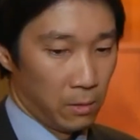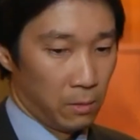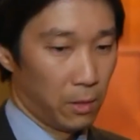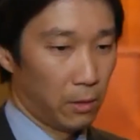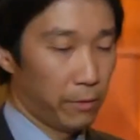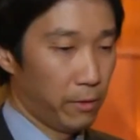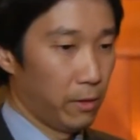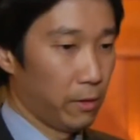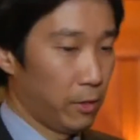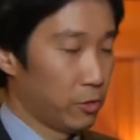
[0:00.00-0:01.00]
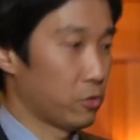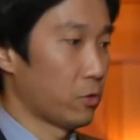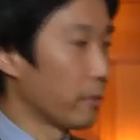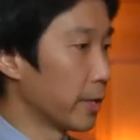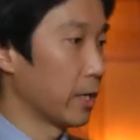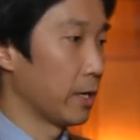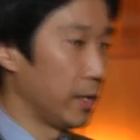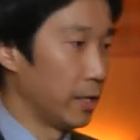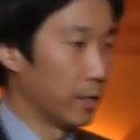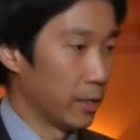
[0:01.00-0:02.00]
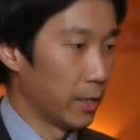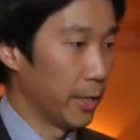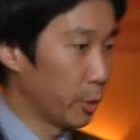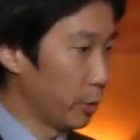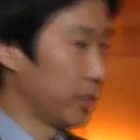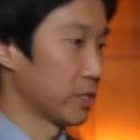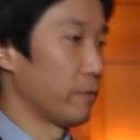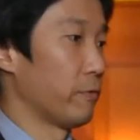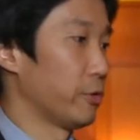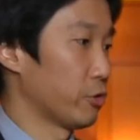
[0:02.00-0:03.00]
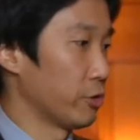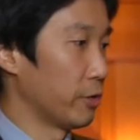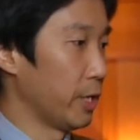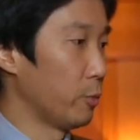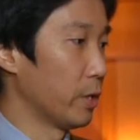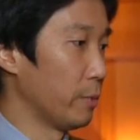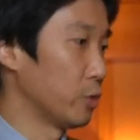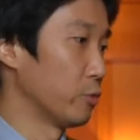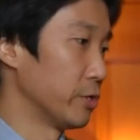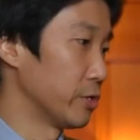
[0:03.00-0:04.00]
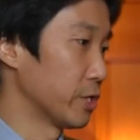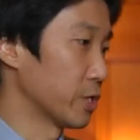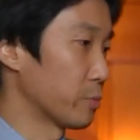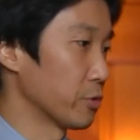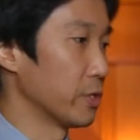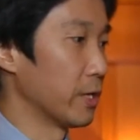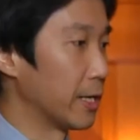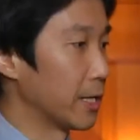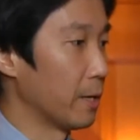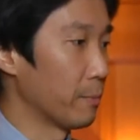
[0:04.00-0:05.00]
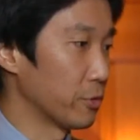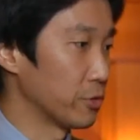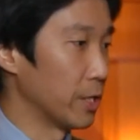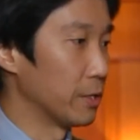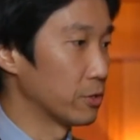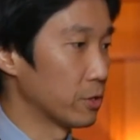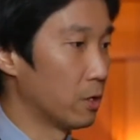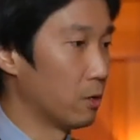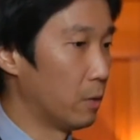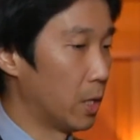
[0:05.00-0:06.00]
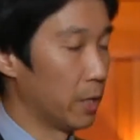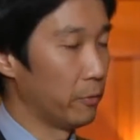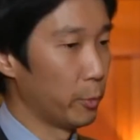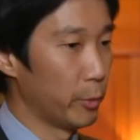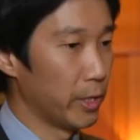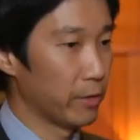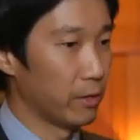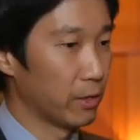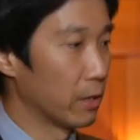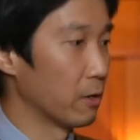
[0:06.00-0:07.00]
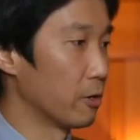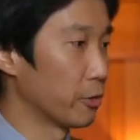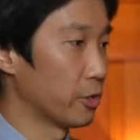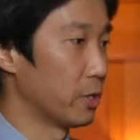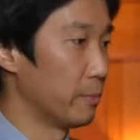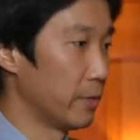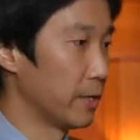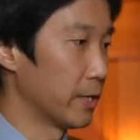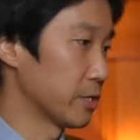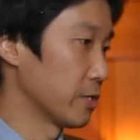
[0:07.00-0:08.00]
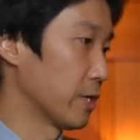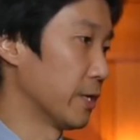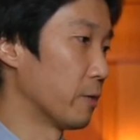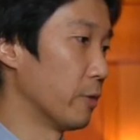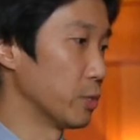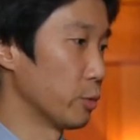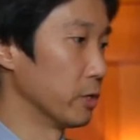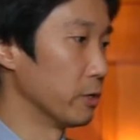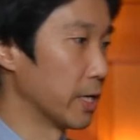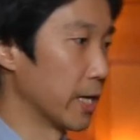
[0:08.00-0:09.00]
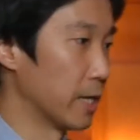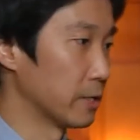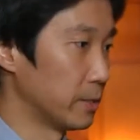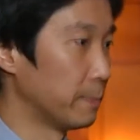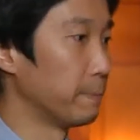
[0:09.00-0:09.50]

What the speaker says: Well, I think historically, equities have returned anywhere between 6% and 10%. So if we're really thinking long term, then that's the kind of range we're looking at.